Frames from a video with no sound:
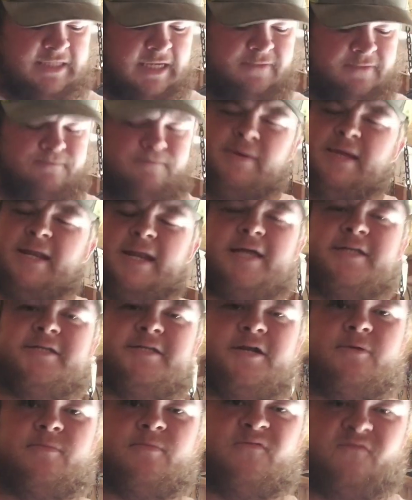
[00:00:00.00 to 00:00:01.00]
I've been out
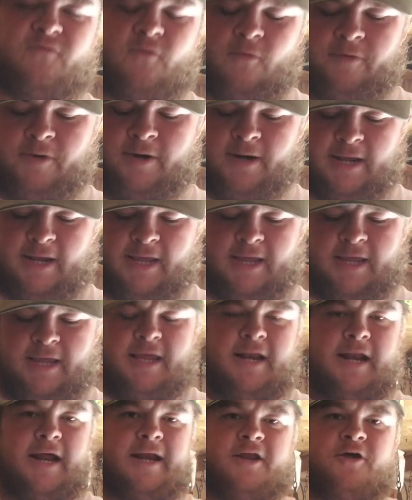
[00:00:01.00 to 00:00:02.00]
there before
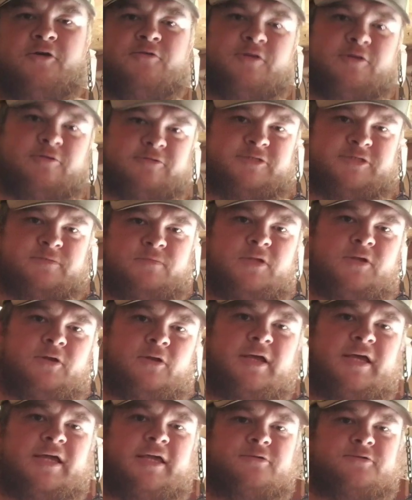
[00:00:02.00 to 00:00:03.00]
and I knew there were some little
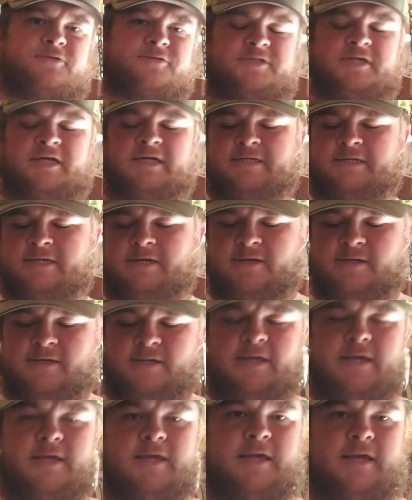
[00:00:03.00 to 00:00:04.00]
hills out there.
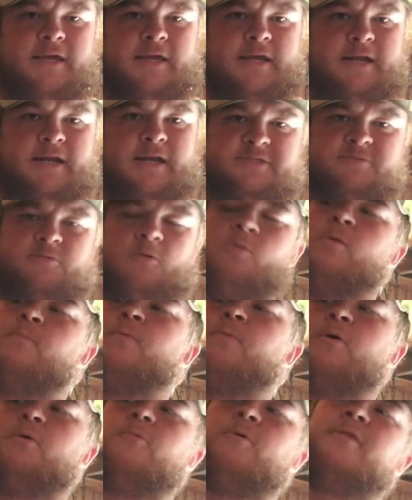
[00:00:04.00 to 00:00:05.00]
I was wanting to
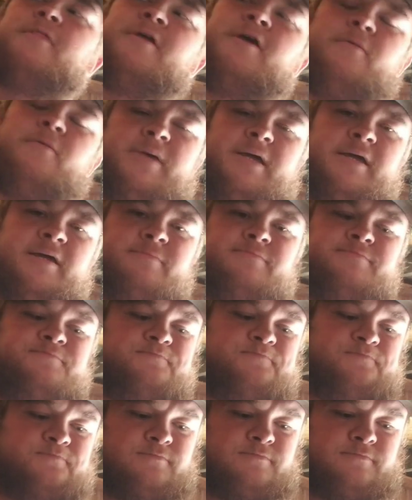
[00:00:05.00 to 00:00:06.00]
put one of them in
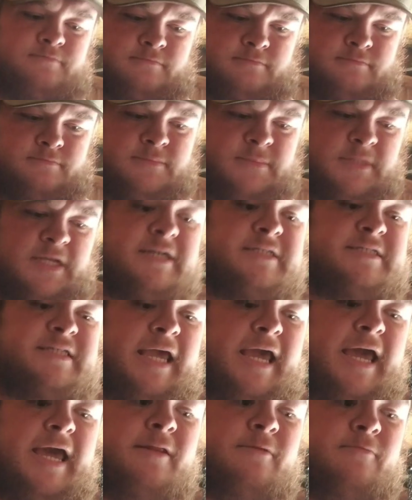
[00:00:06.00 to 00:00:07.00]
because he
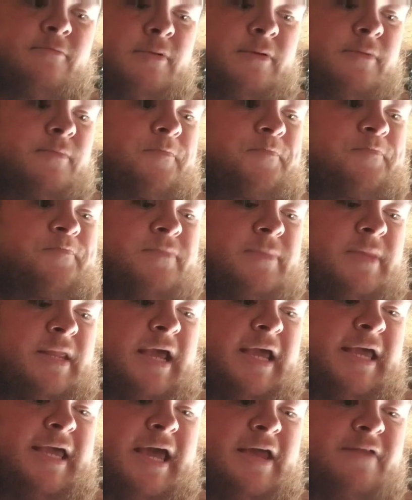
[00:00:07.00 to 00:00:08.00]
had
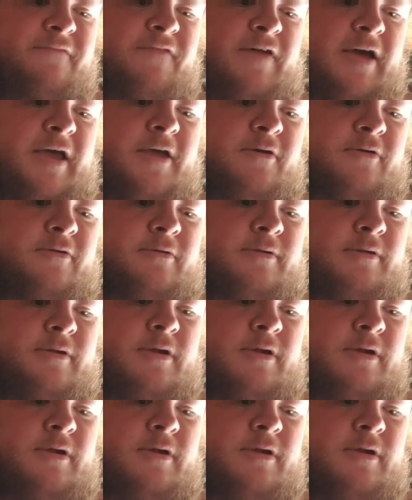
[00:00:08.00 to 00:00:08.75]
found